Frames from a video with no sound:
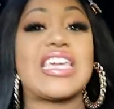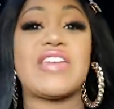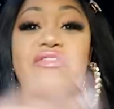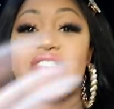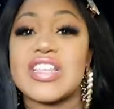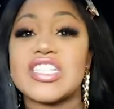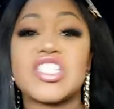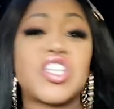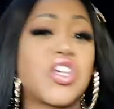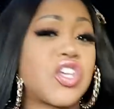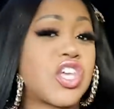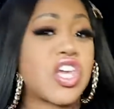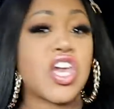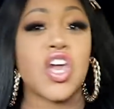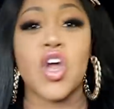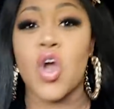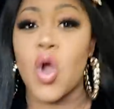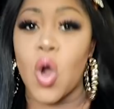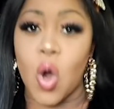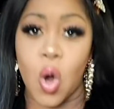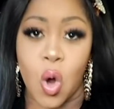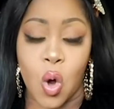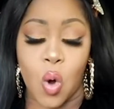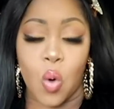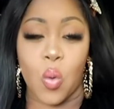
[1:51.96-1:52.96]
give it to
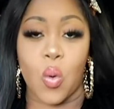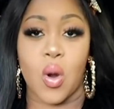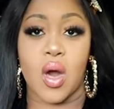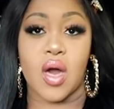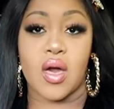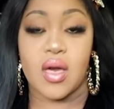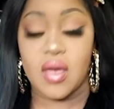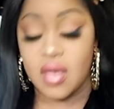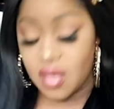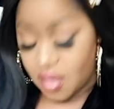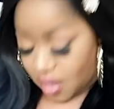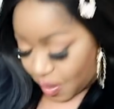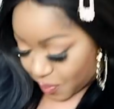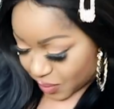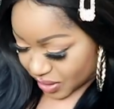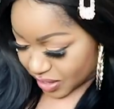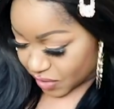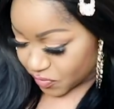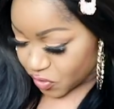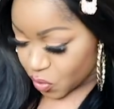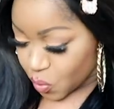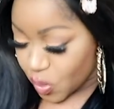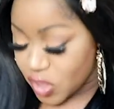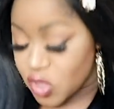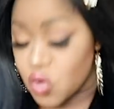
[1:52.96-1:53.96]
you. I'm gonna
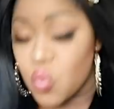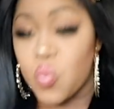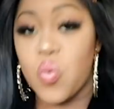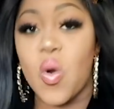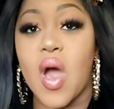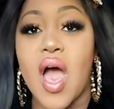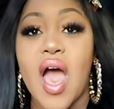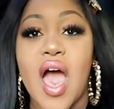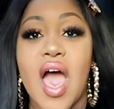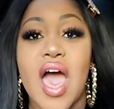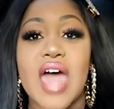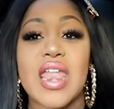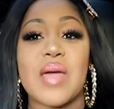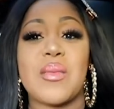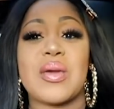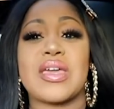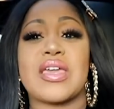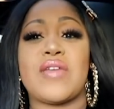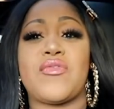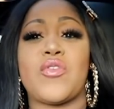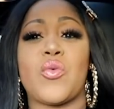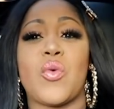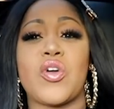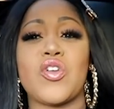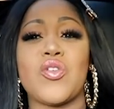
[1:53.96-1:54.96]
give you what you want. I'm gonna
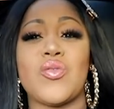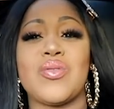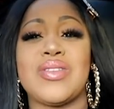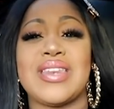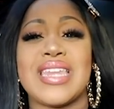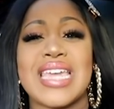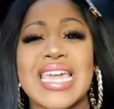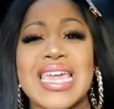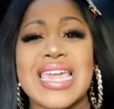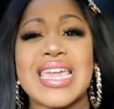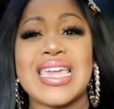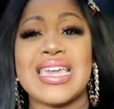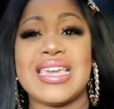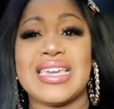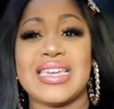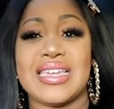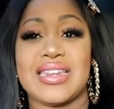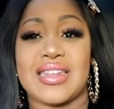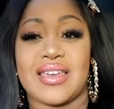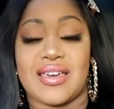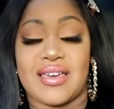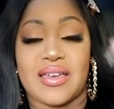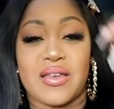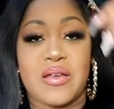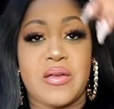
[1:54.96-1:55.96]
give you what you
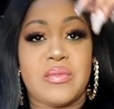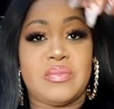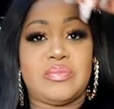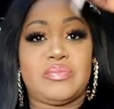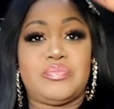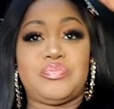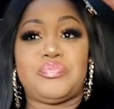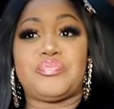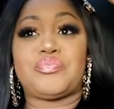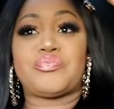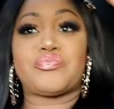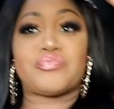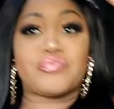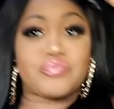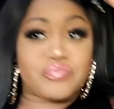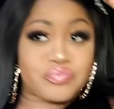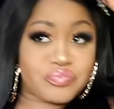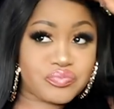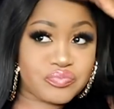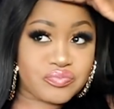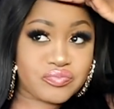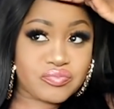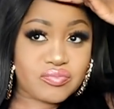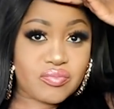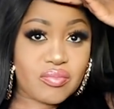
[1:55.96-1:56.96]
need.
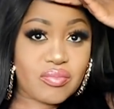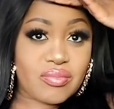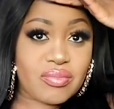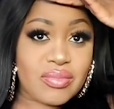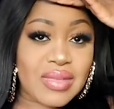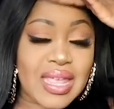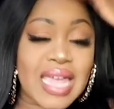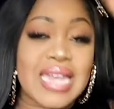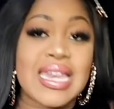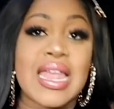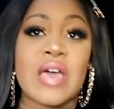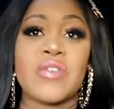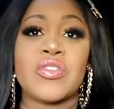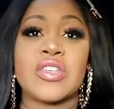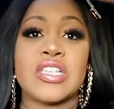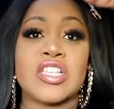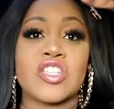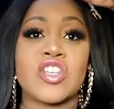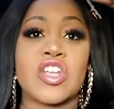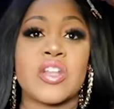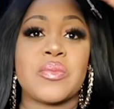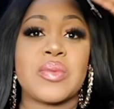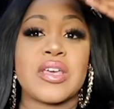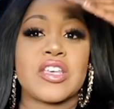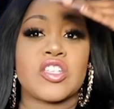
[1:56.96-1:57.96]
Now, this is
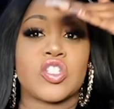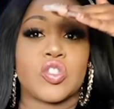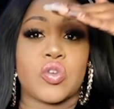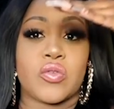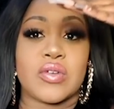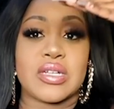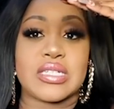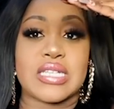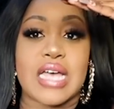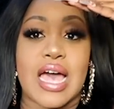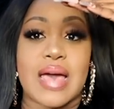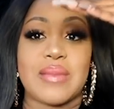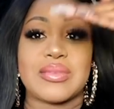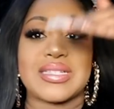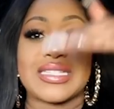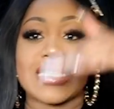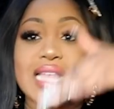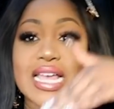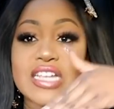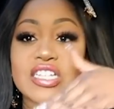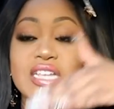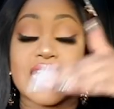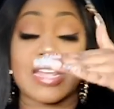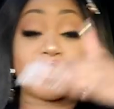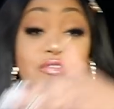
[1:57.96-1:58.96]
going to be a story time
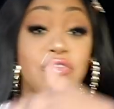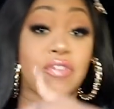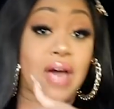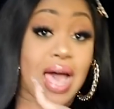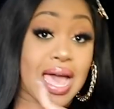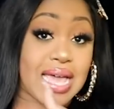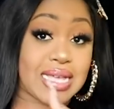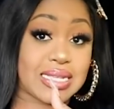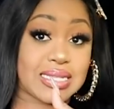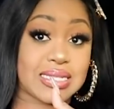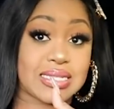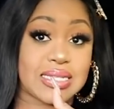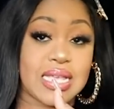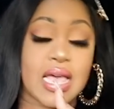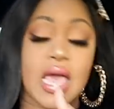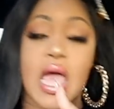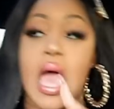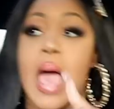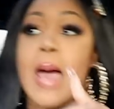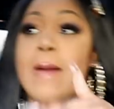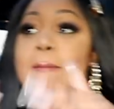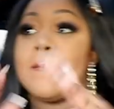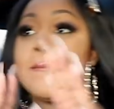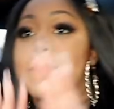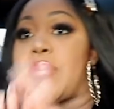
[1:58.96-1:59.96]
slash advice,
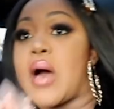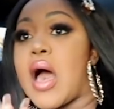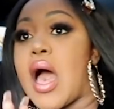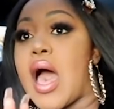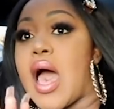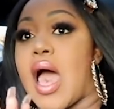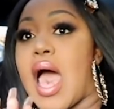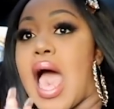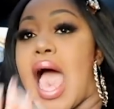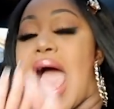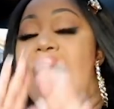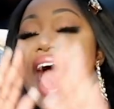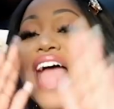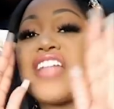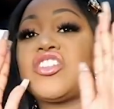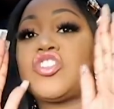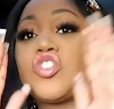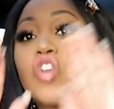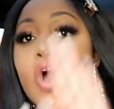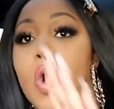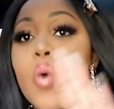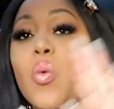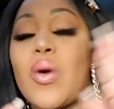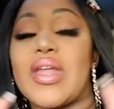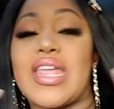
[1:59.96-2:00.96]
but I
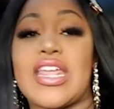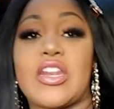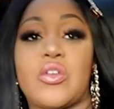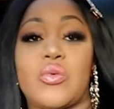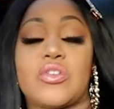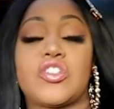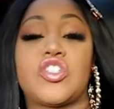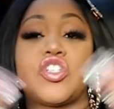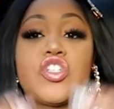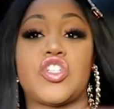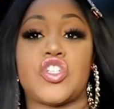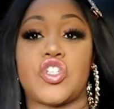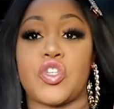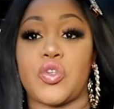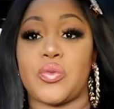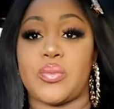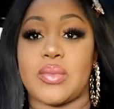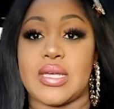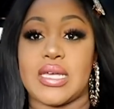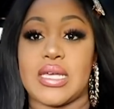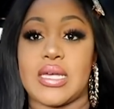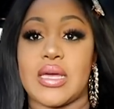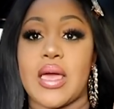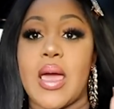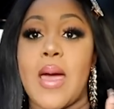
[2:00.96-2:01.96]
don't want anyone to shoot
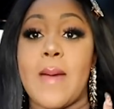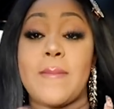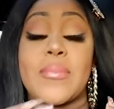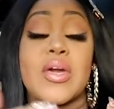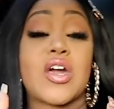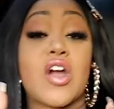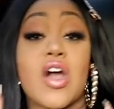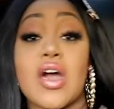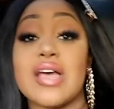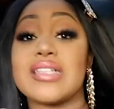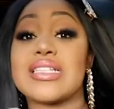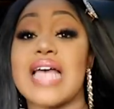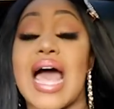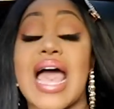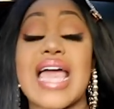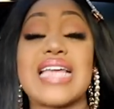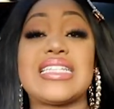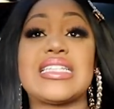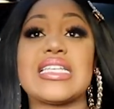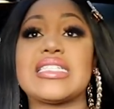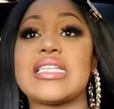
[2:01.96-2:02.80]
me, because it